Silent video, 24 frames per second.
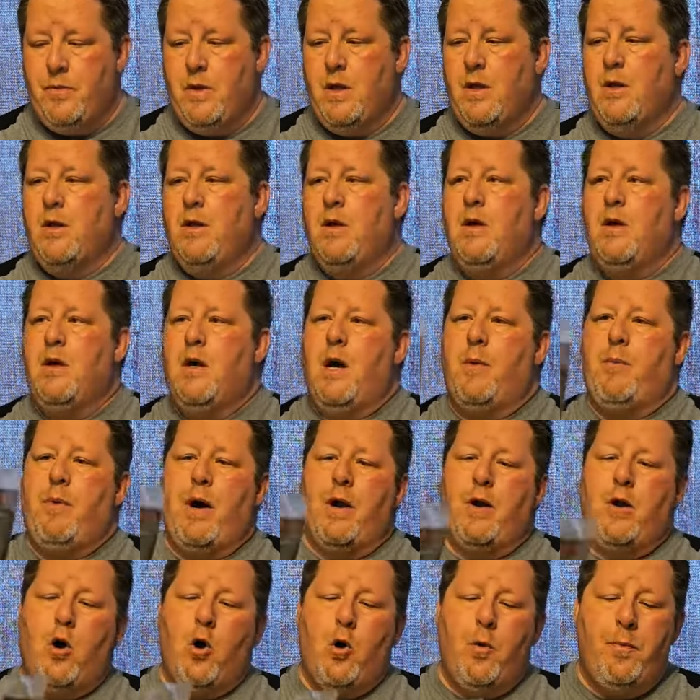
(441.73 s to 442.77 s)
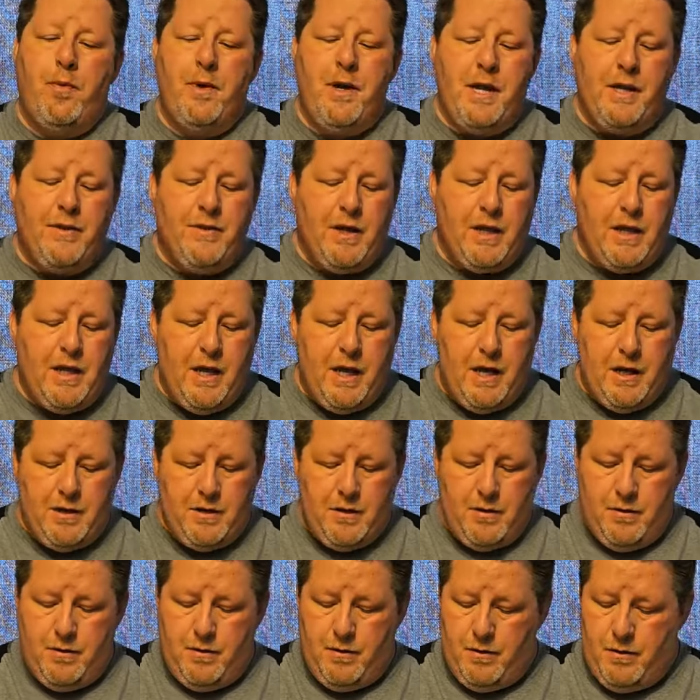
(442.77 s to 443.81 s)
Upon opening the kit,
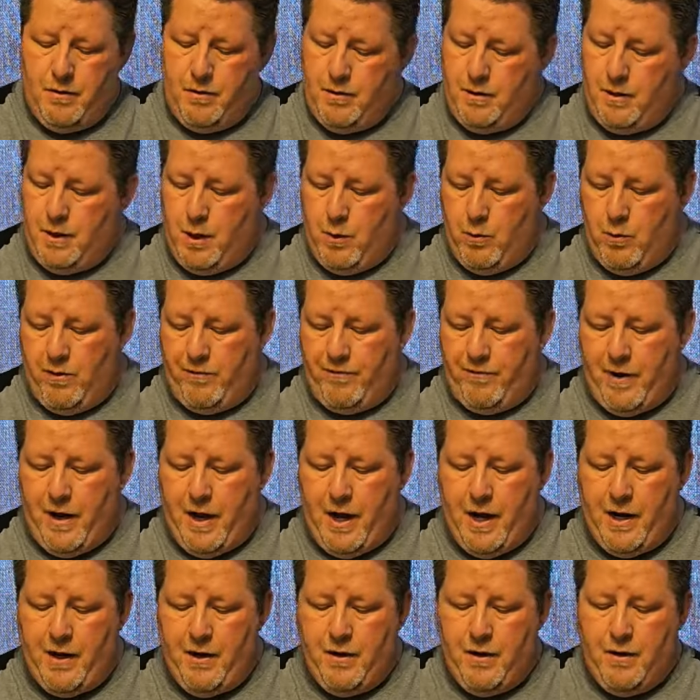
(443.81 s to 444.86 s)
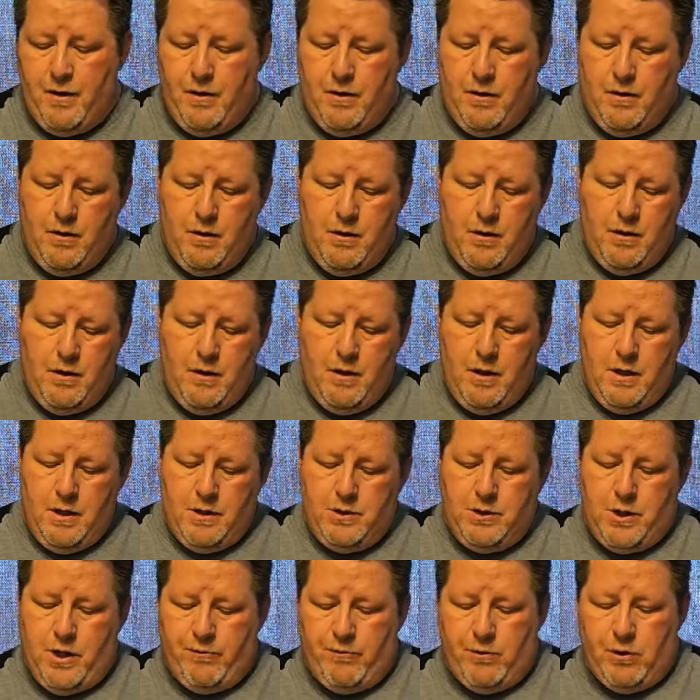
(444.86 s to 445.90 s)
you will find
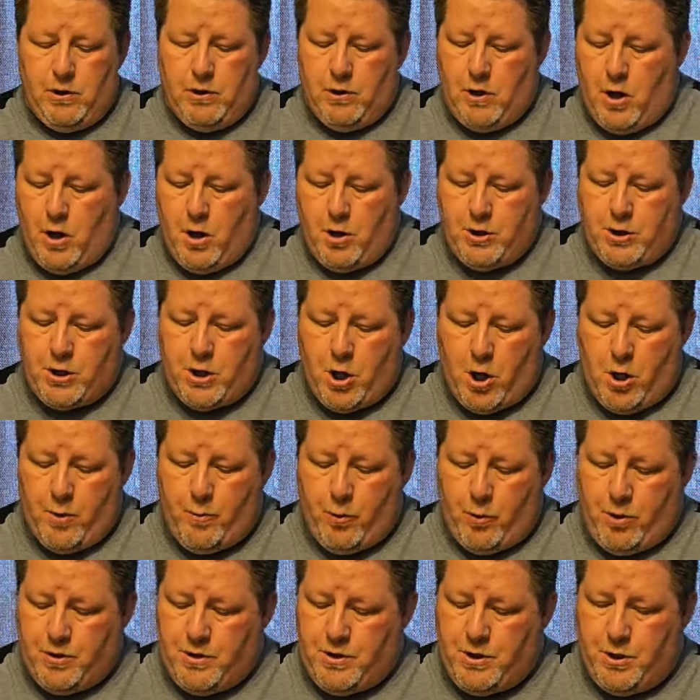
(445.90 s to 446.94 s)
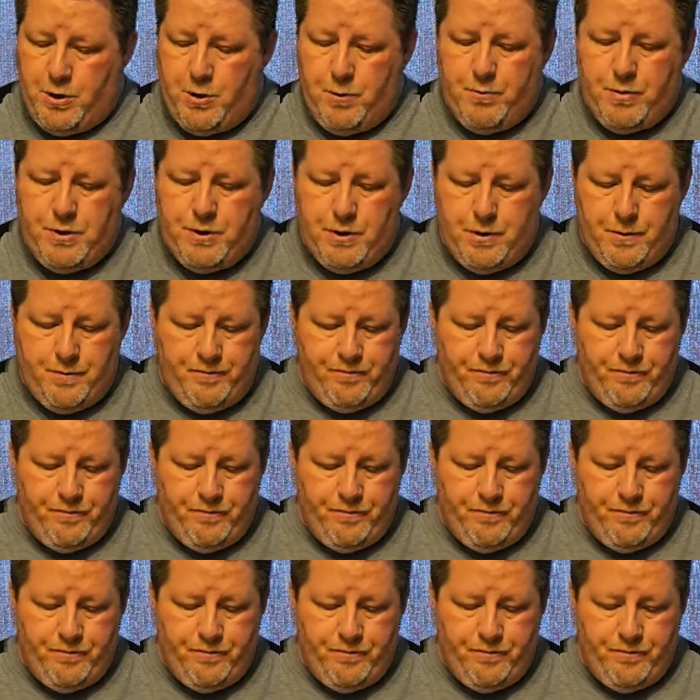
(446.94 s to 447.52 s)
several large cardboard tubes.